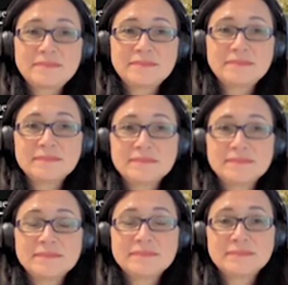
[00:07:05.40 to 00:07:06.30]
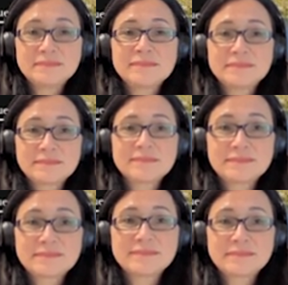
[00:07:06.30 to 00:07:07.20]

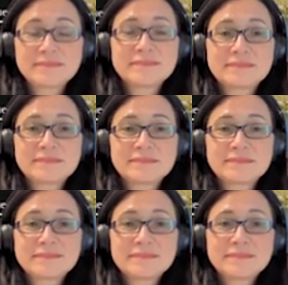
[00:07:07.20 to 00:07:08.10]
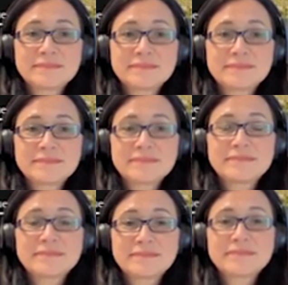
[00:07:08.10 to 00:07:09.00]

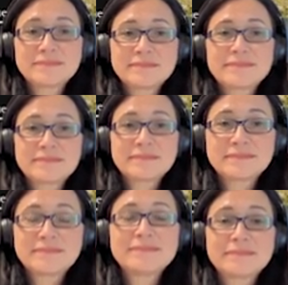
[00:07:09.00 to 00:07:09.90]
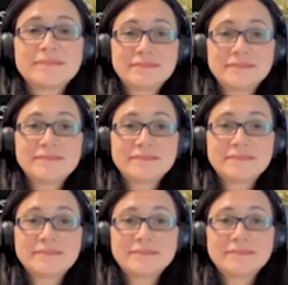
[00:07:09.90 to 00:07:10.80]

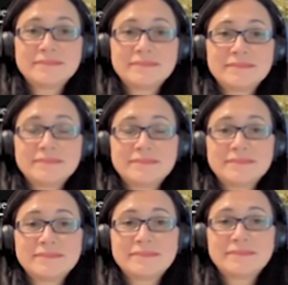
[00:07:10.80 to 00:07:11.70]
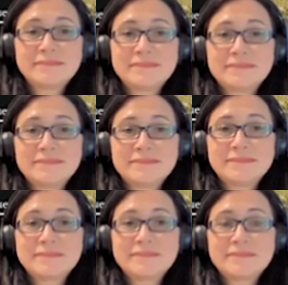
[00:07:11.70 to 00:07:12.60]

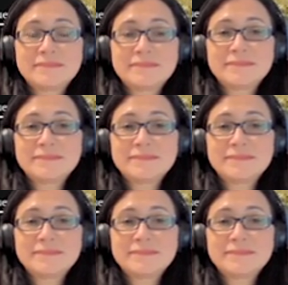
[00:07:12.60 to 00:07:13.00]
The person shown says nothing.